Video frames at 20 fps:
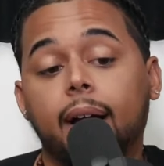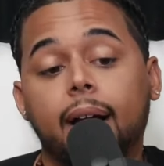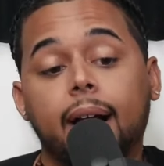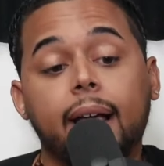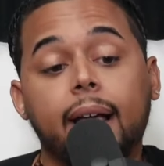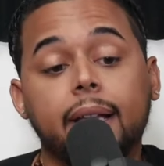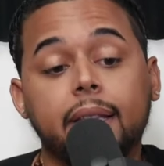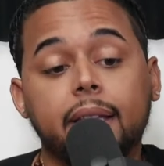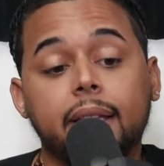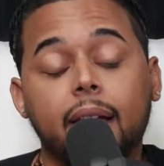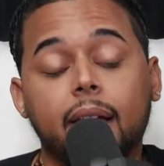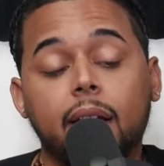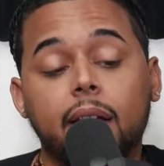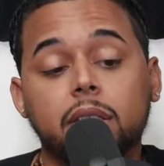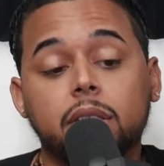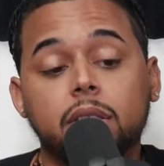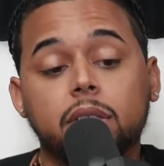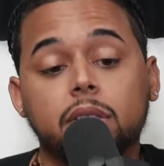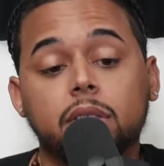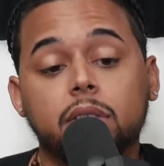And
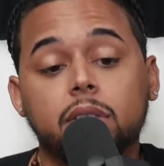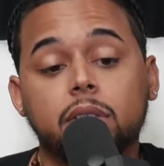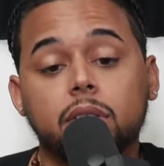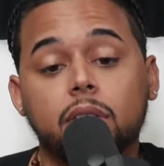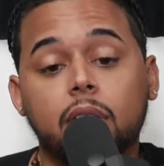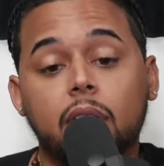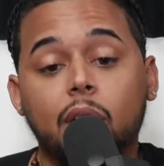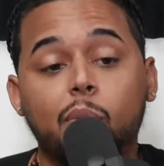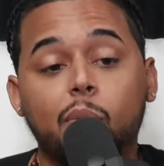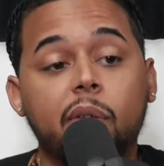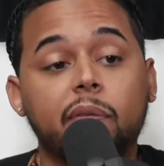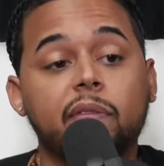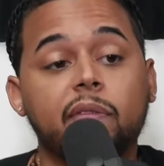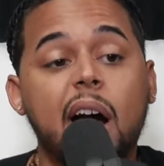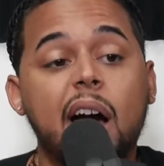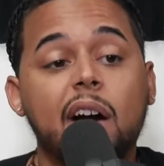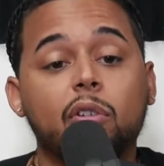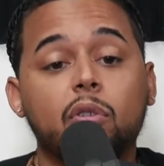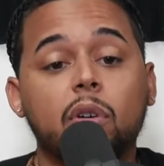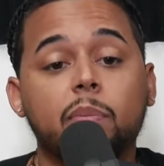then it went
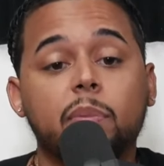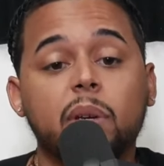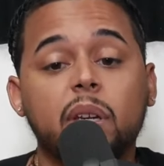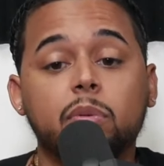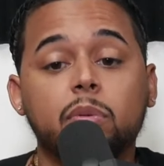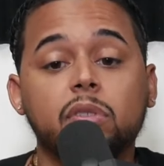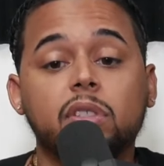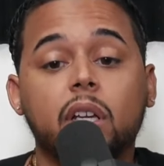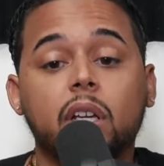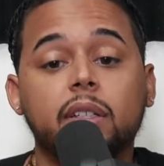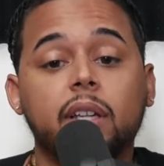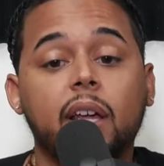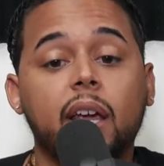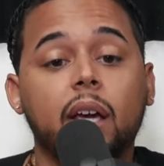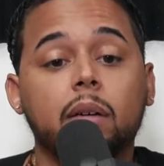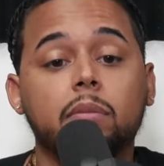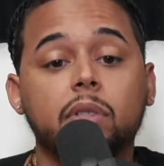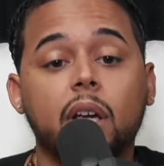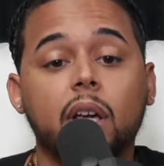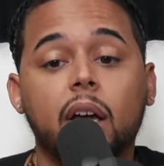viral, and people said,
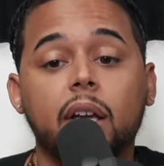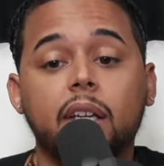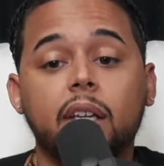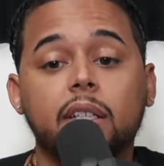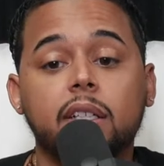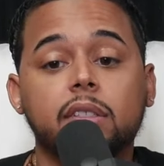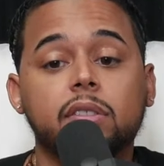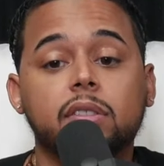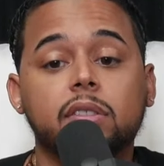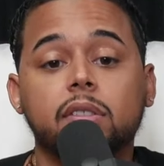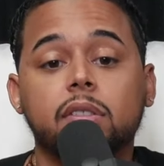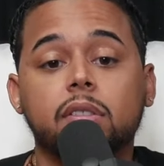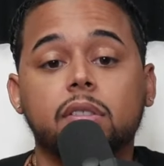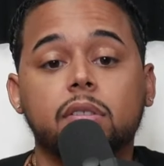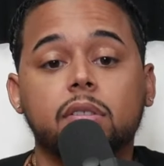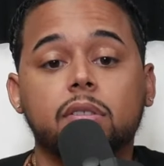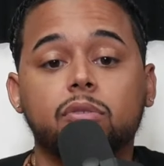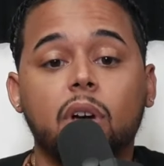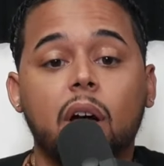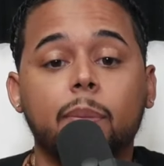damn, Yachty is
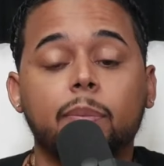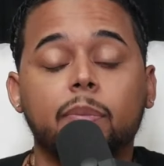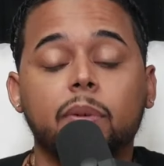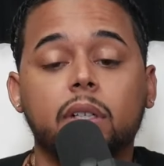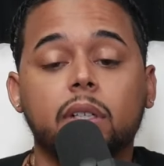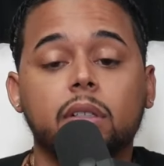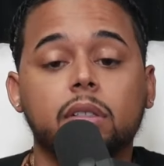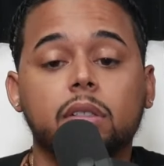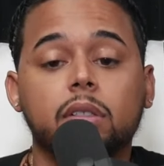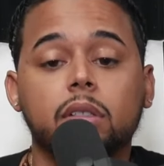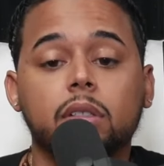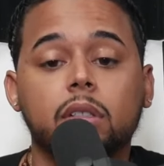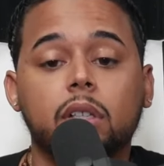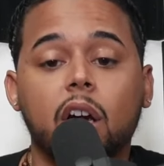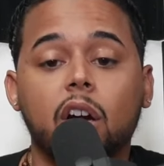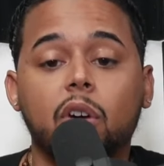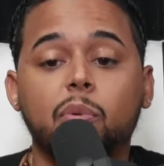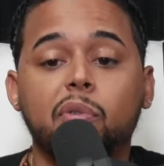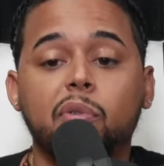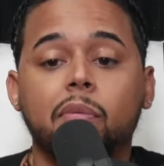dropping
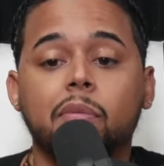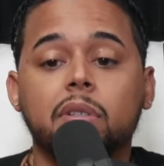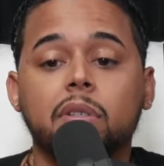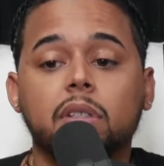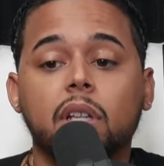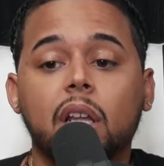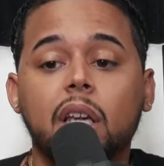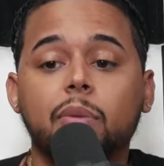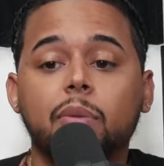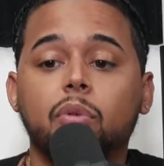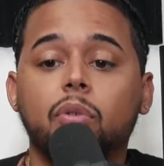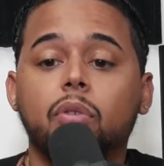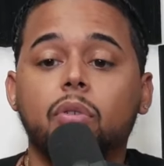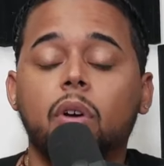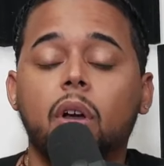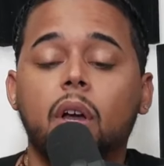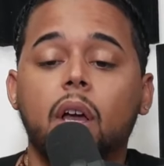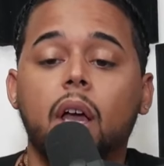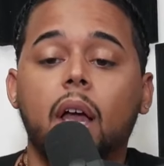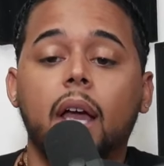Karrahbooo from his
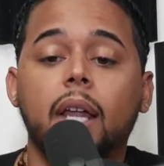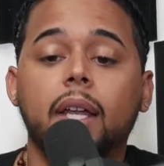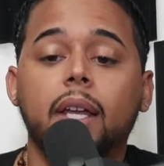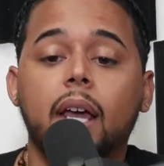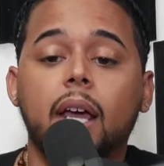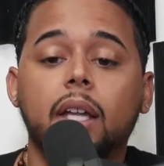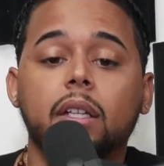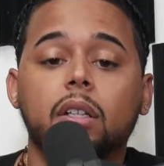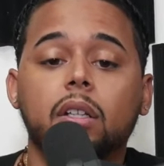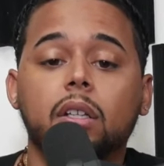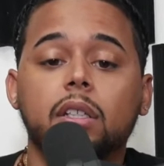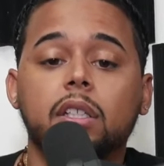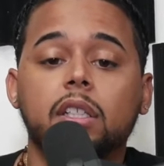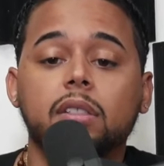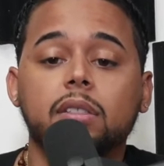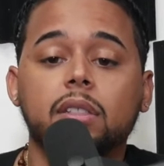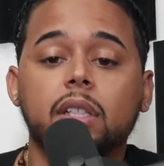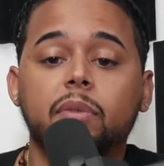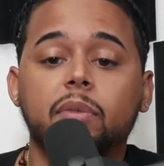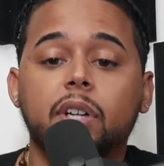label, and then
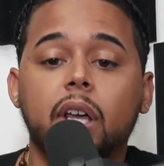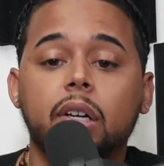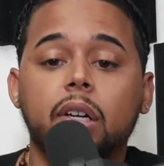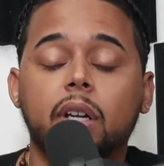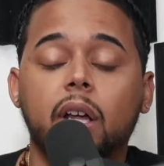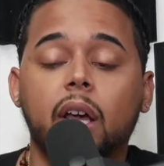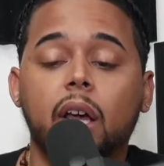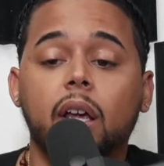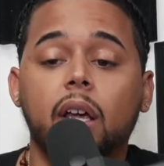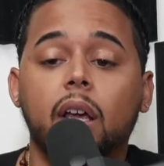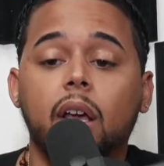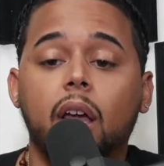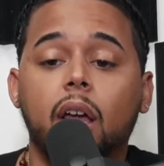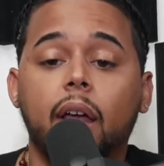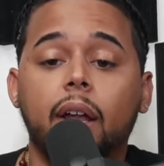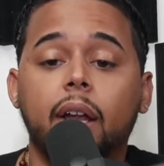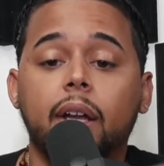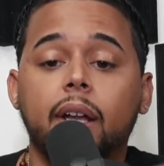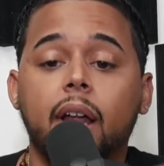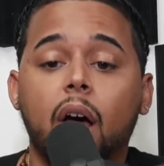he's leaving the internet,
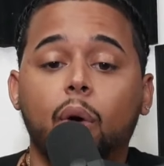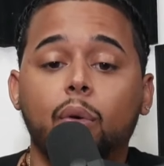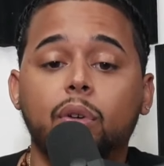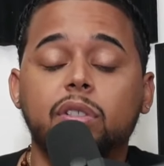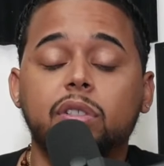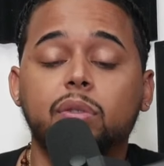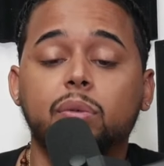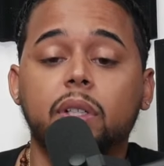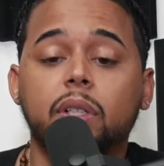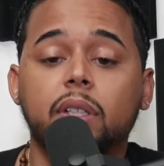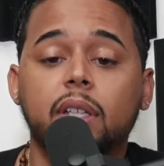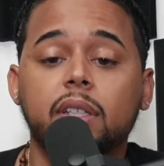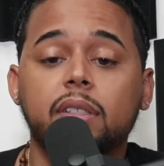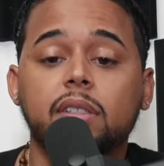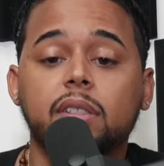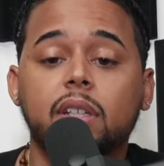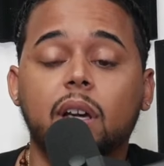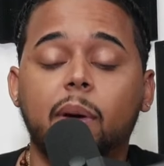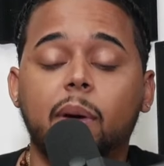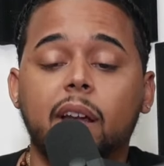and then now he's doing this.
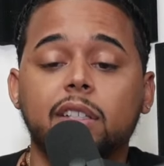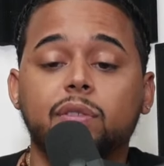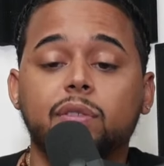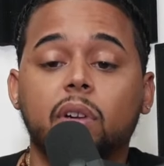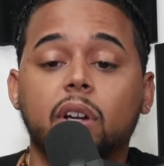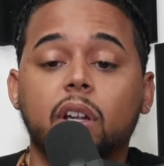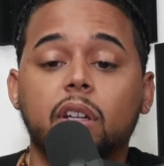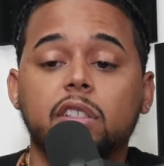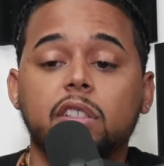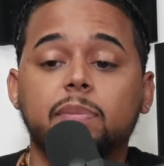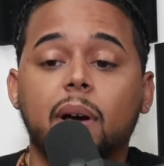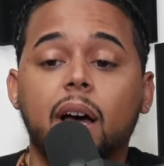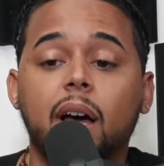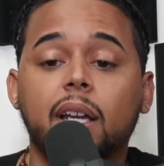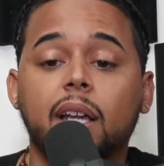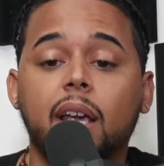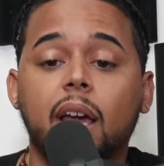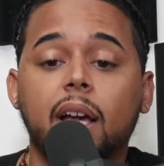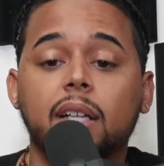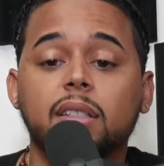He's coming at his friend on this
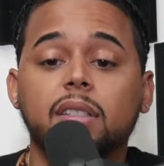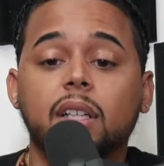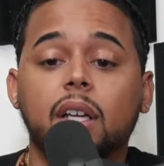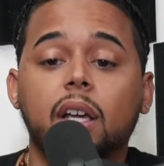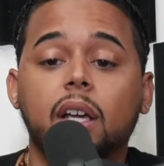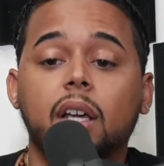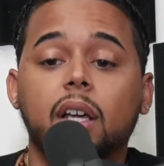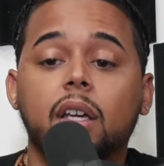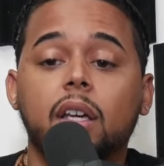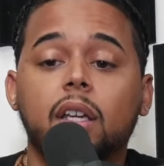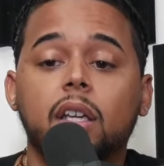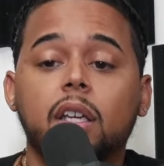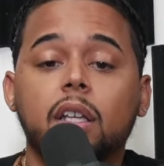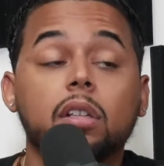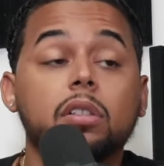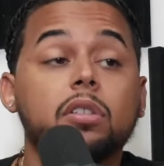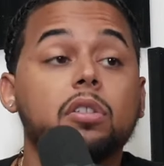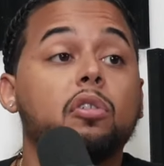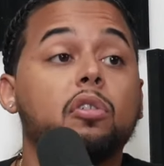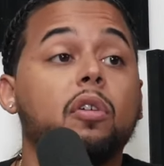podcast. He looked